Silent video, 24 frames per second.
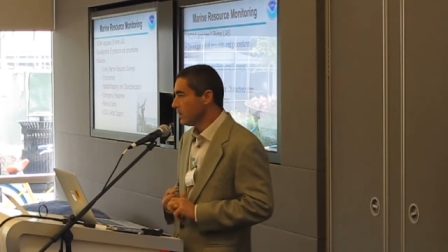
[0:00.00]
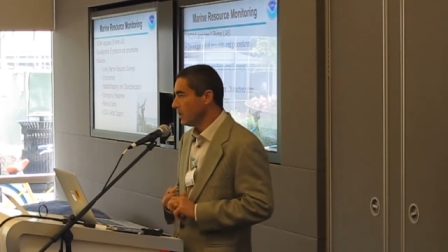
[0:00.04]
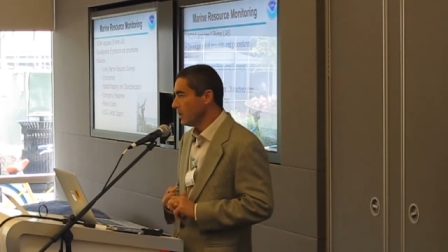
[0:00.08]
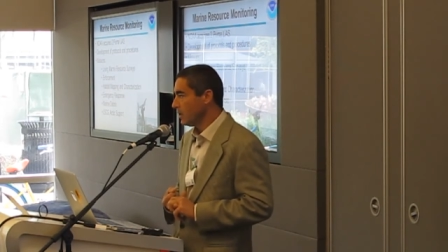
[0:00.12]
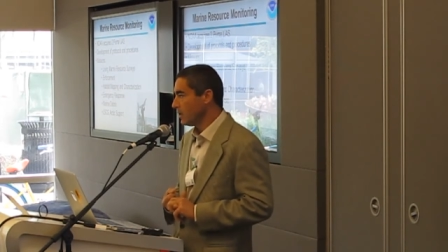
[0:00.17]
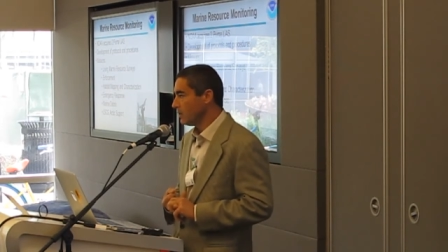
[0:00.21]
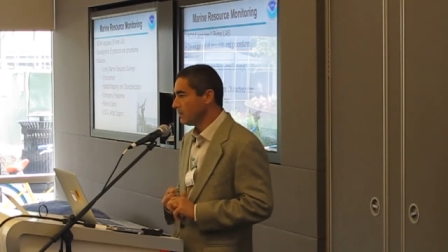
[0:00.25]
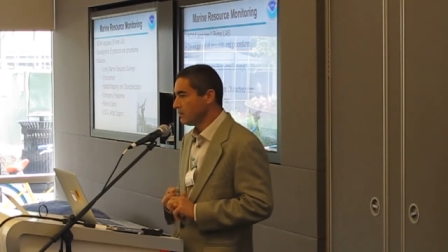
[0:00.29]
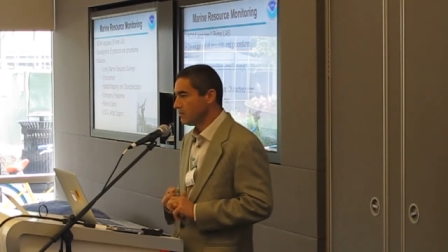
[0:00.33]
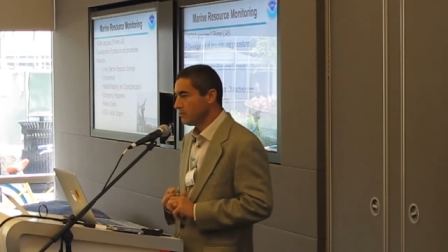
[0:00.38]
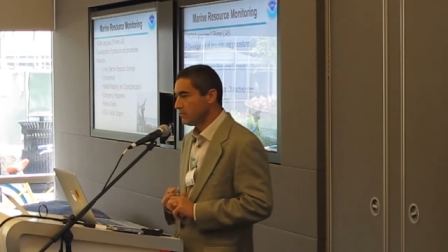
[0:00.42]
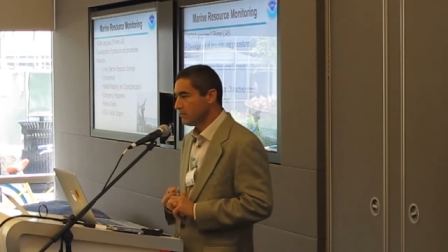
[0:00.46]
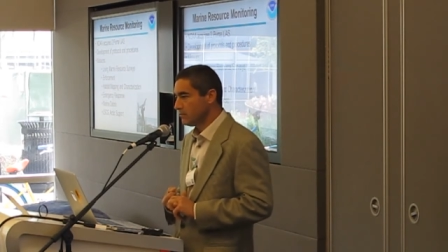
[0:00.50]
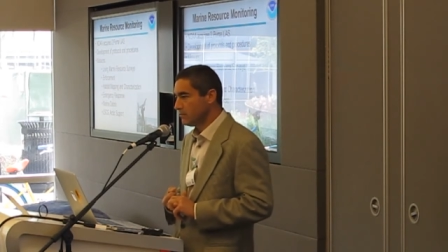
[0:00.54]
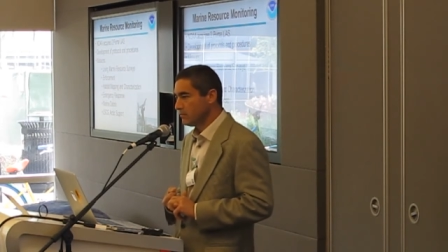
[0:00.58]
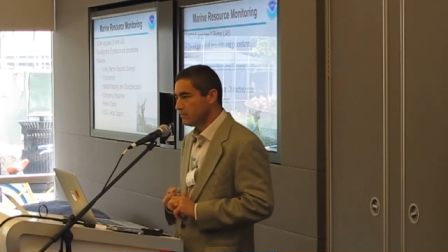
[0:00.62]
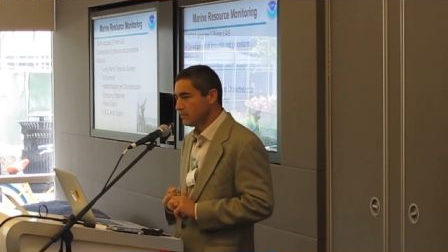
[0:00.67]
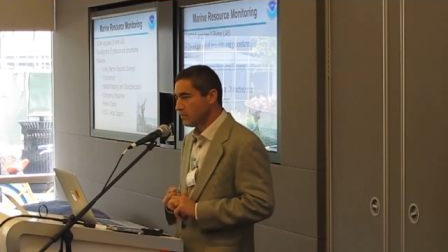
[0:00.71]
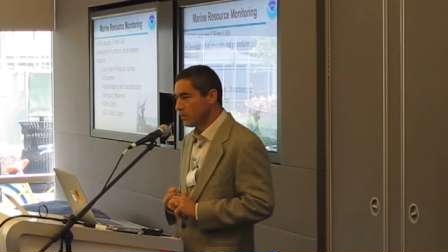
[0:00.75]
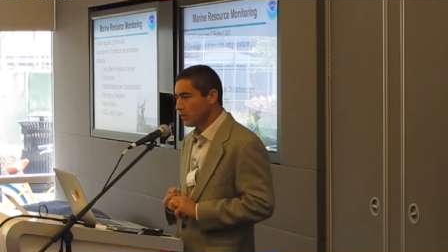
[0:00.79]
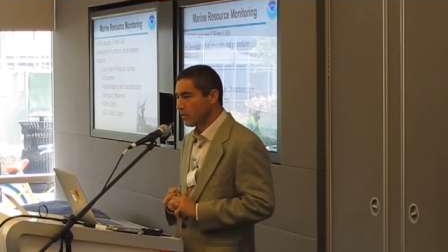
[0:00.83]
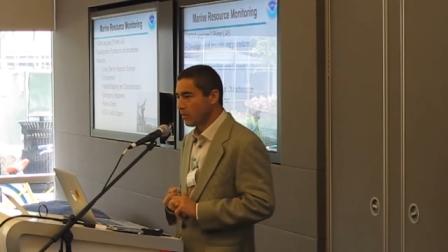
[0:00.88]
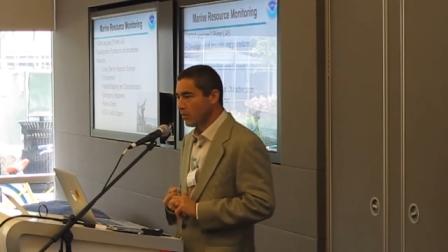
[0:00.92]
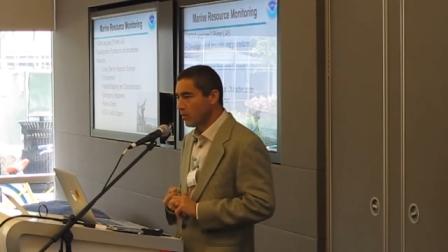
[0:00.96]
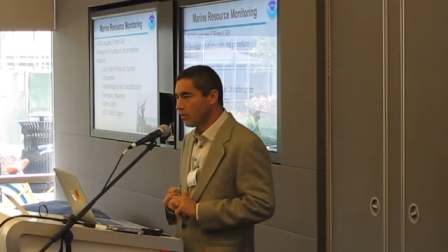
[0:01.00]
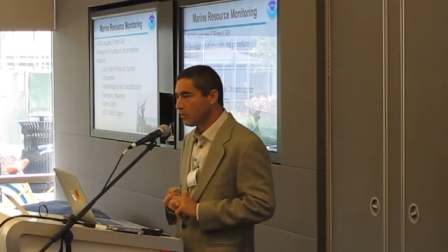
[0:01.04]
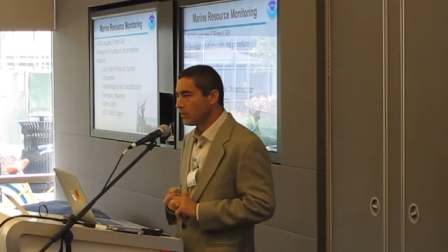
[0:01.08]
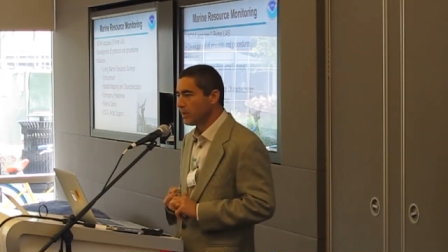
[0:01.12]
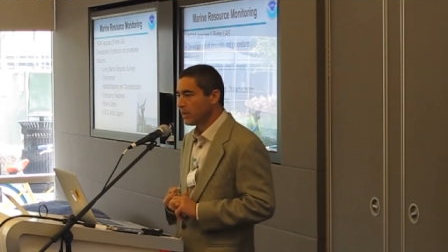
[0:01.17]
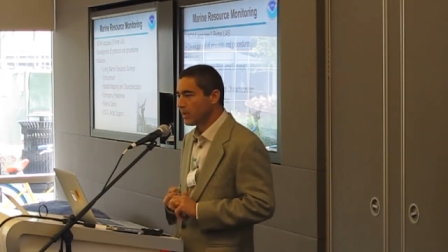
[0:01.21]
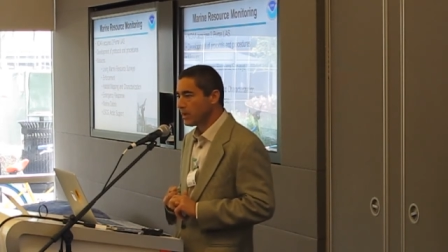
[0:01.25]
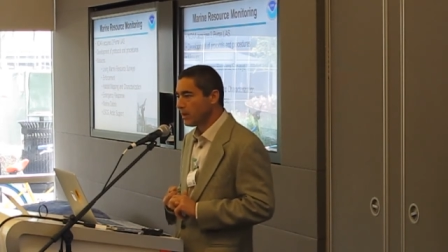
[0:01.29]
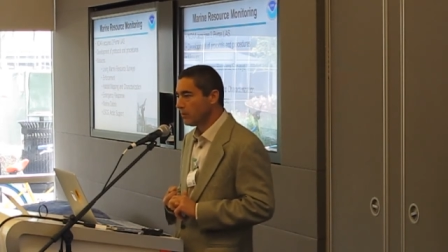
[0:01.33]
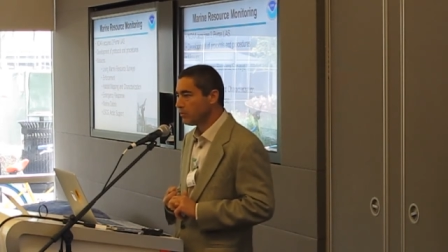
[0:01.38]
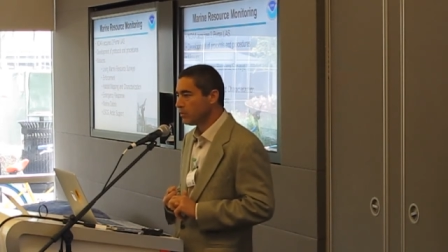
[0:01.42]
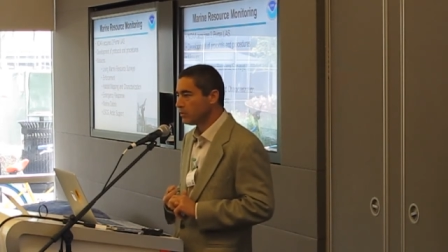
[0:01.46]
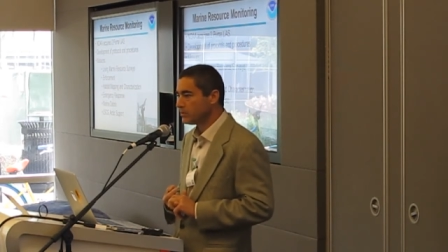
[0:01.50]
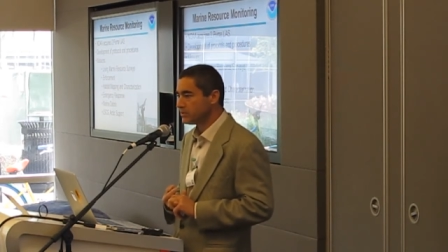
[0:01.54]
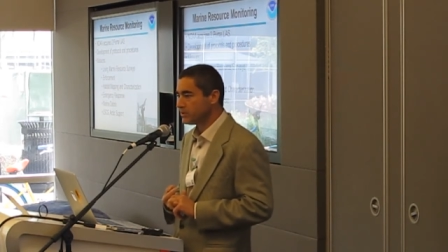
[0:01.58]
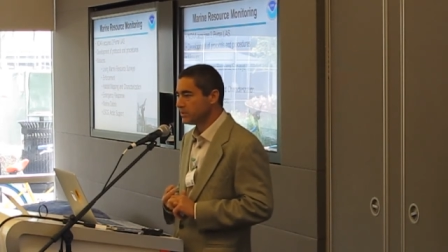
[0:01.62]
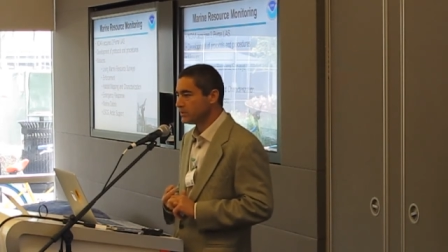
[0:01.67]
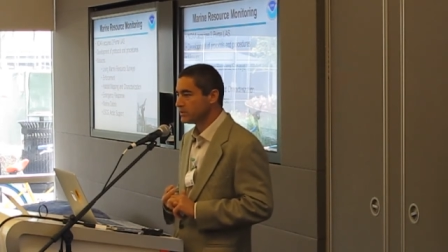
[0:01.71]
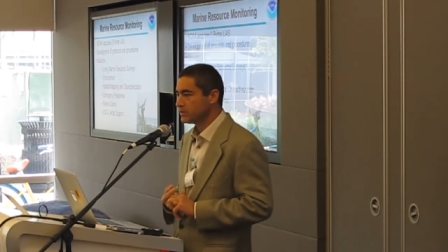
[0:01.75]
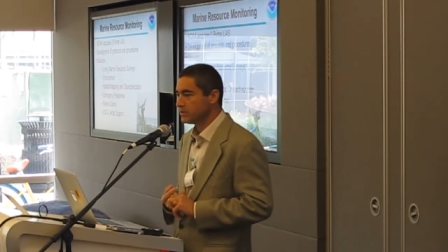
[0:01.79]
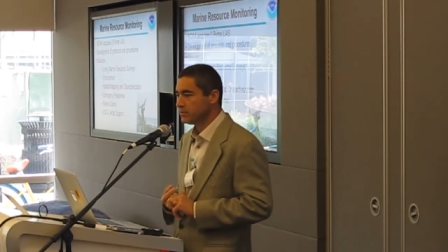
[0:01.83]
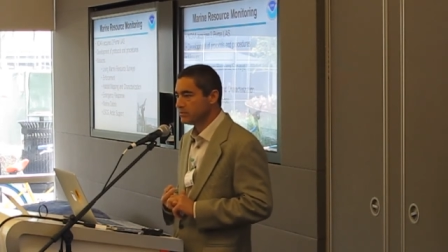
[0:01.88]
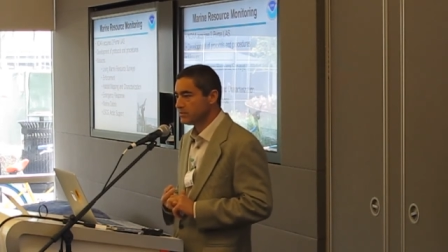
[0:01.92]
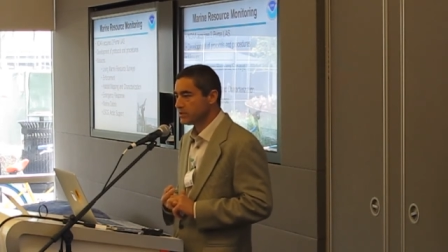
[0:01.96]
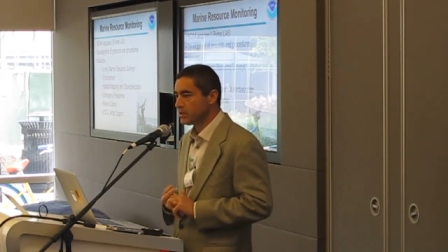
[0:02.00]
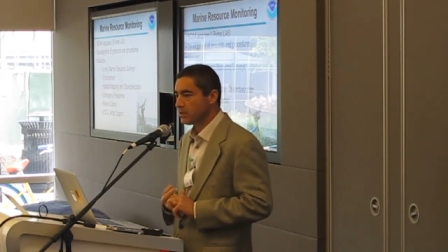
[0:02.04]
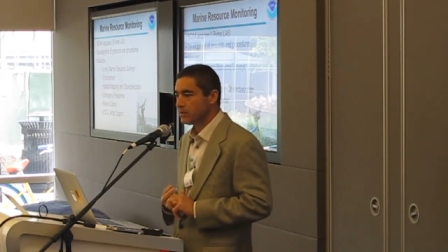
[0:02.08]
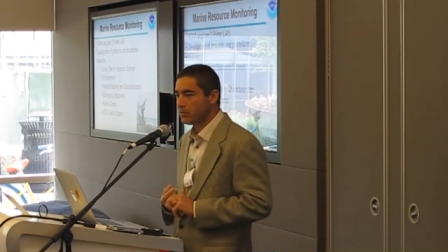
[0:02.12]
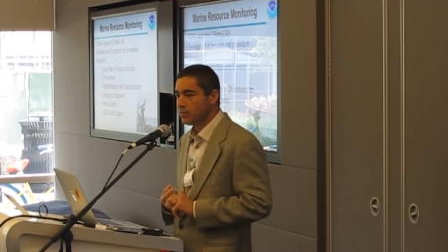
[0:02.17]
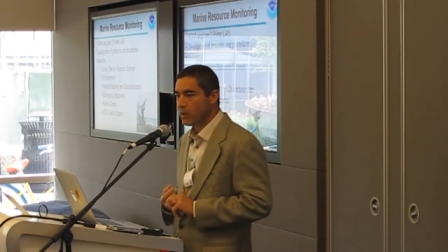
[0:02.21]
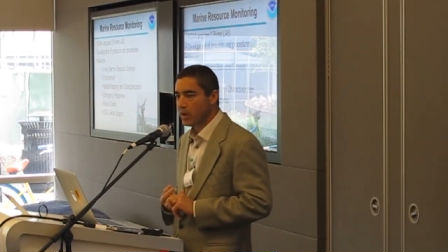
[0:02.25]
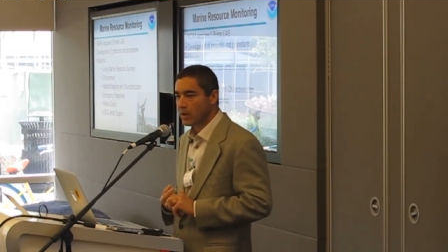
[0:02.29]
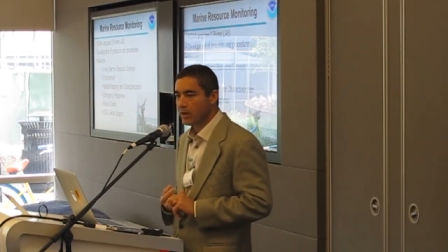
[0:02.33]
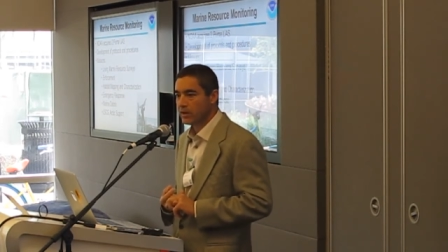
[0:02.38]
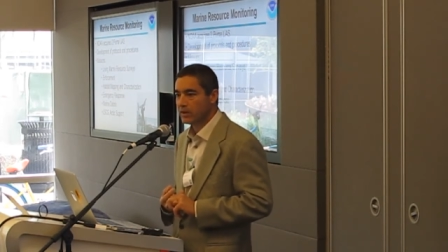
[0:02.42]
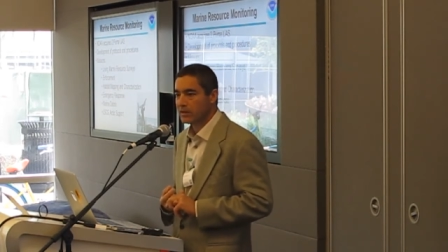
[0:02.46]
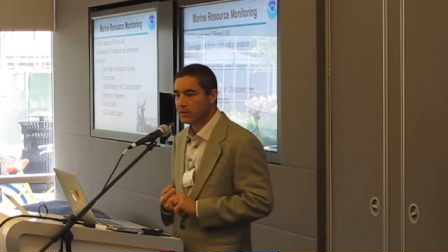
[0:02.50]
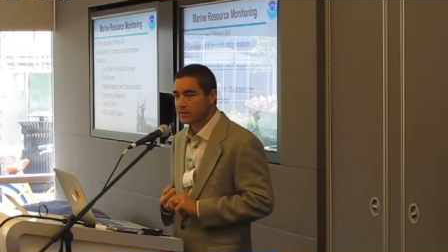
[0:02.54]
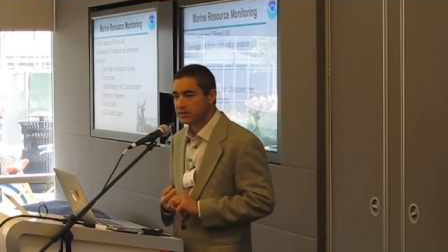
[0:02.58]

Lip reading: And there are only a couple systems on the market,